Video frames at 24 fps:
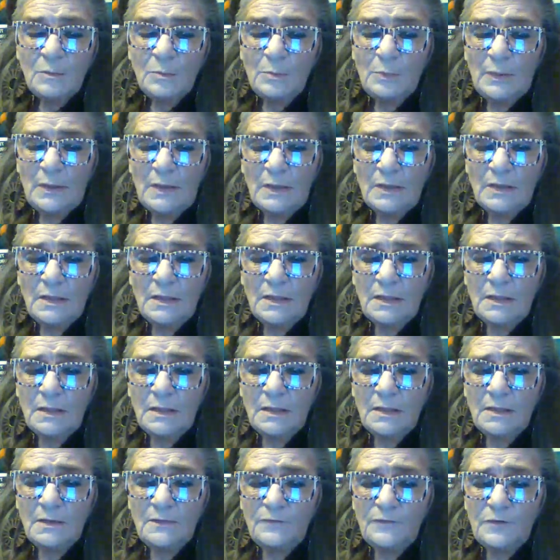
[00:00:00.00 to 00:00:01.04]
But
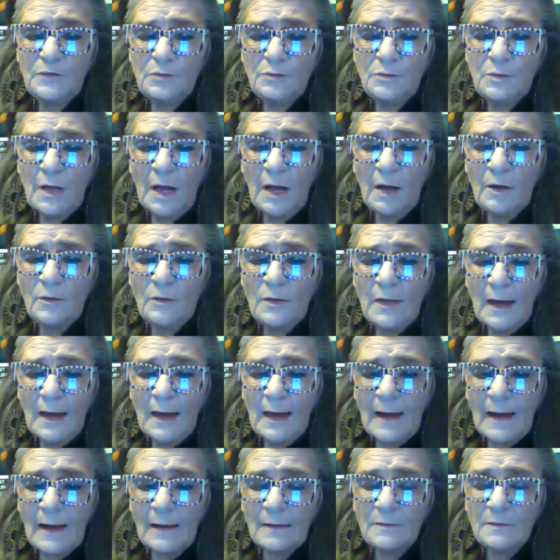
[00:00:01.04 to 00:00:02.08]
if you know
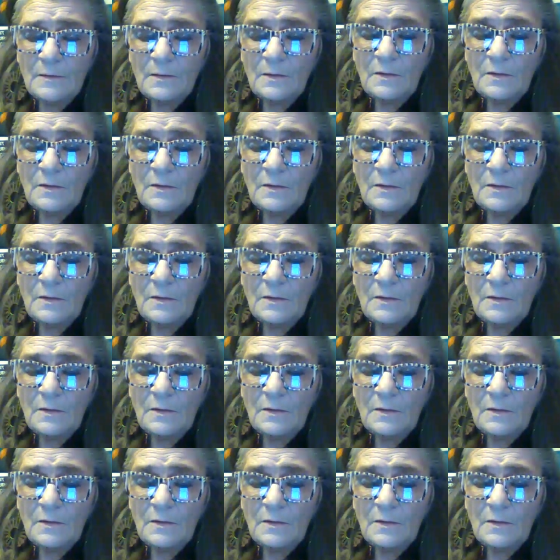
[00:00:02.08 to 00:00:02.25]
that,